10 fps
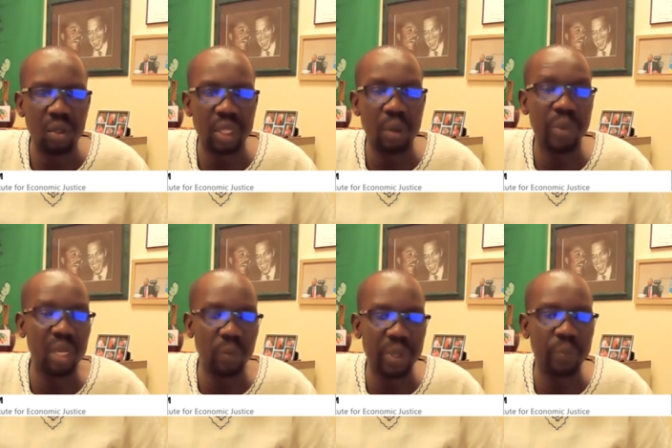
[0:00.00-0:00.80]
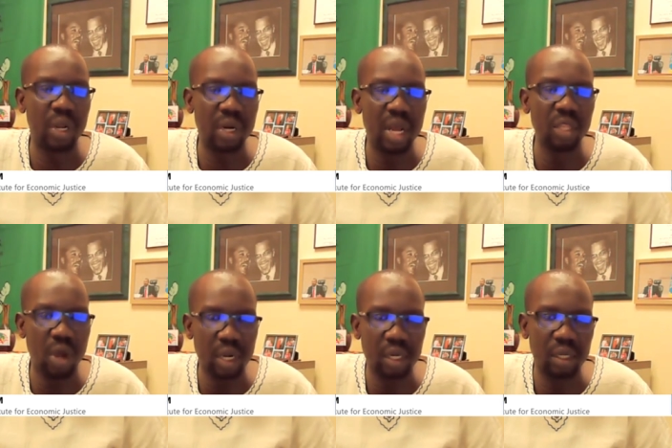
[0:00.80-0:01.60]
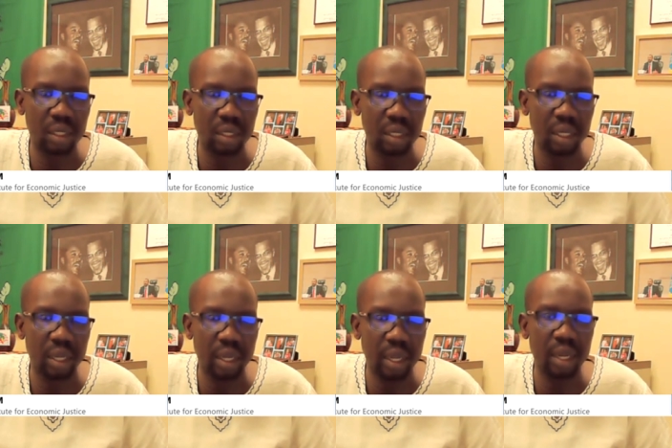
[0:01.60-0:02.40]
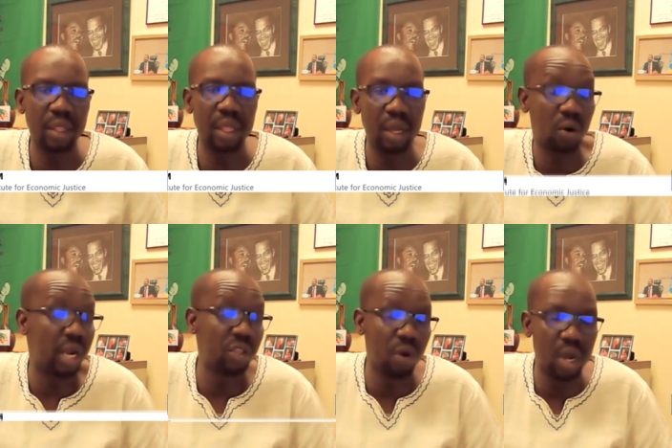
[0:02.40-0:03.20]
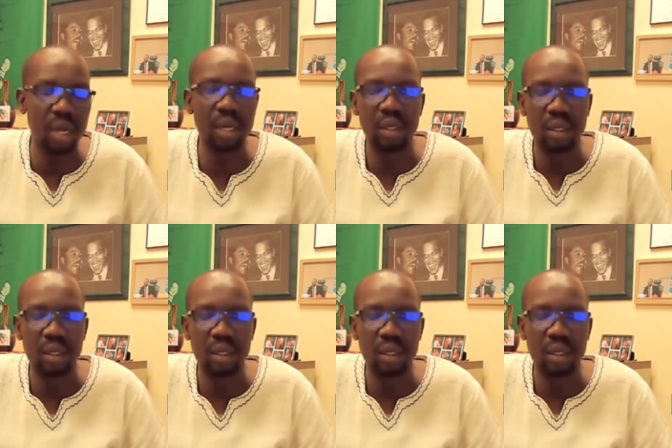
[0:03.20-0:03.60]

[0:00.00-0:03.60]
The Gambella people are Anuak and Anywa,